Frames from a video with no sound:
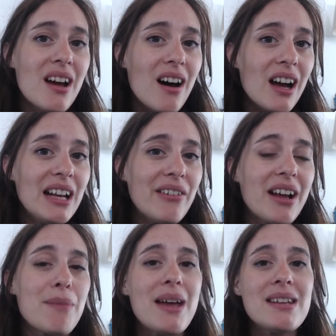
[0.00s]
Highly
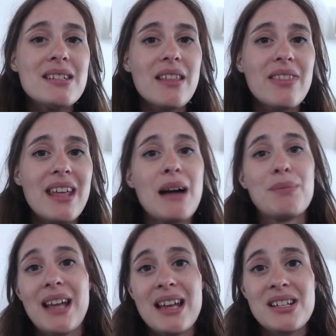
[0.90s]
recommend. The
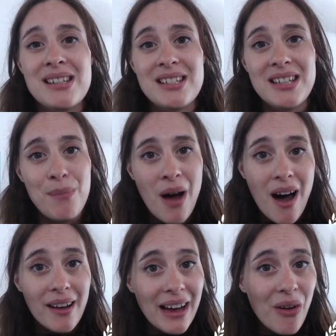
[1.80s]
applications to take
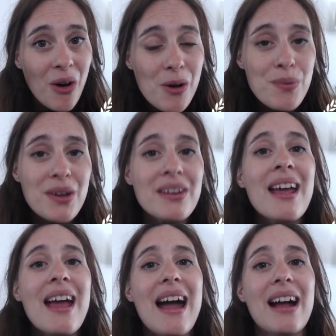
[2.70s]
part are now open
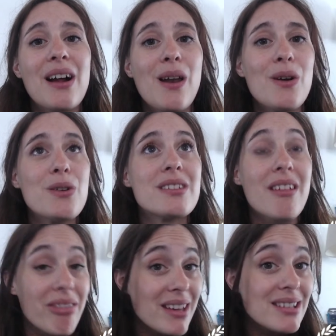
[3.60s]
and close
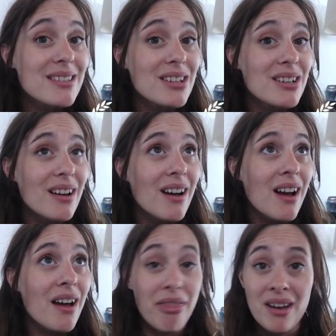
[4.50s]
this
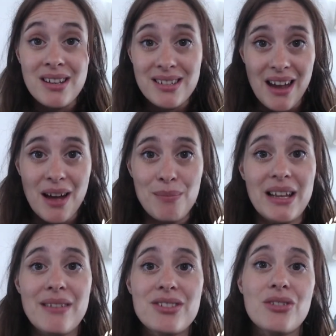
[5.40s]
Thursday, I
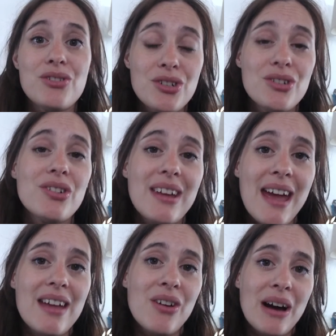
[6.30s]
believe. So do
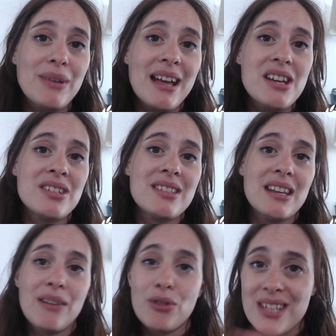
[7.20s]
get your applications
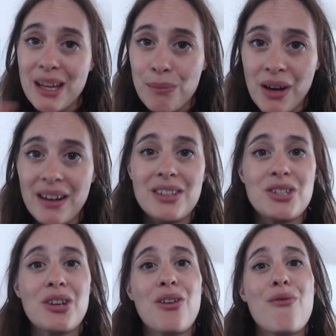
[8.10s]
in if you're taking part in the
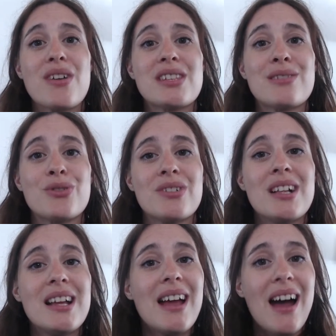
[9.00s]
Tokyo Festival
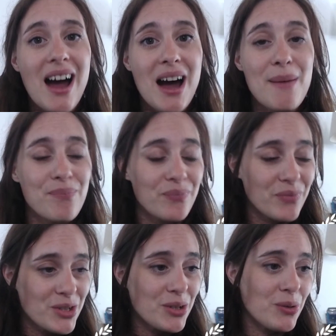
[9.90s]

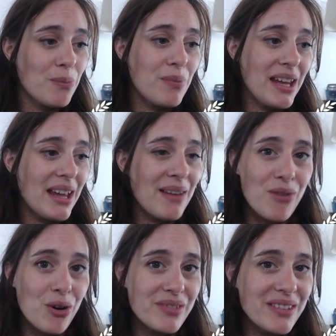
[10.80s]
to be
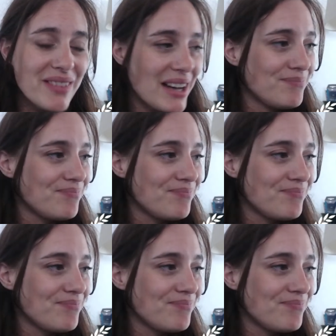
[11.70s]
involved in that.